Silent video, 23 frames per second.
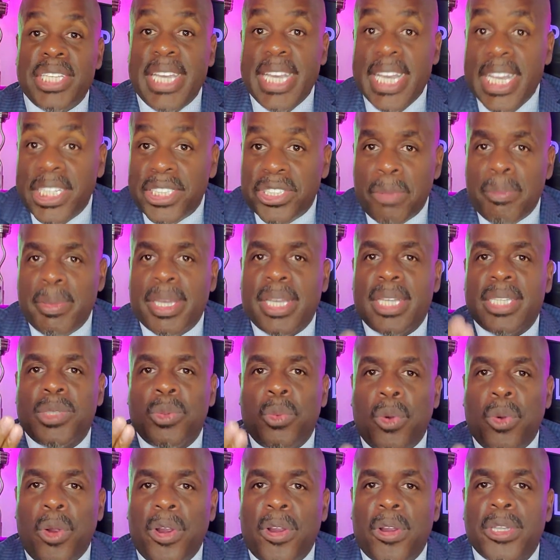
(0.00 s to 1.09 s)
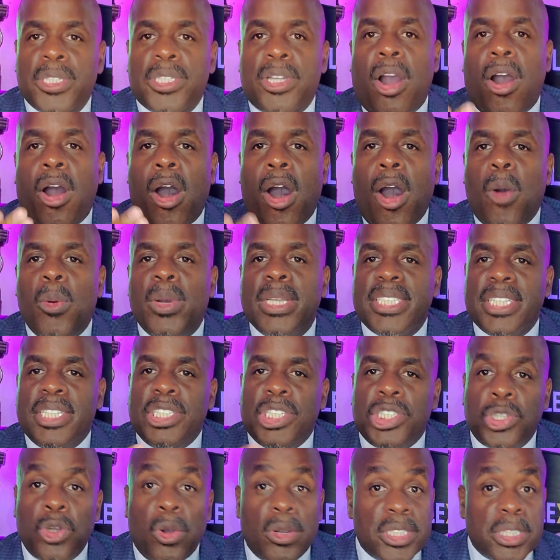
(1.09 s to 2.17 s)
easier because workers are always in
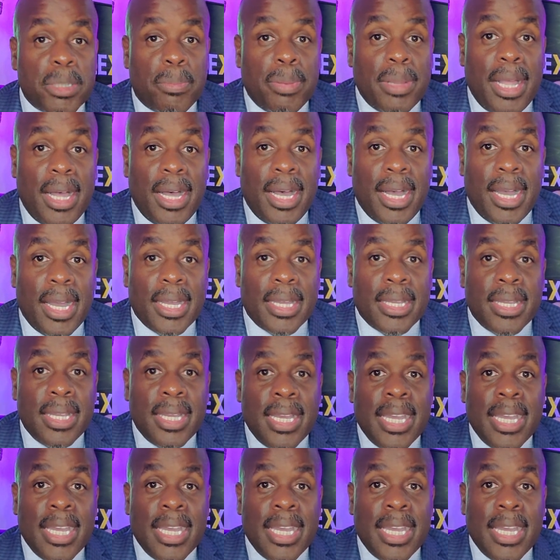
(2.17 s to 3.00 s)
short supply,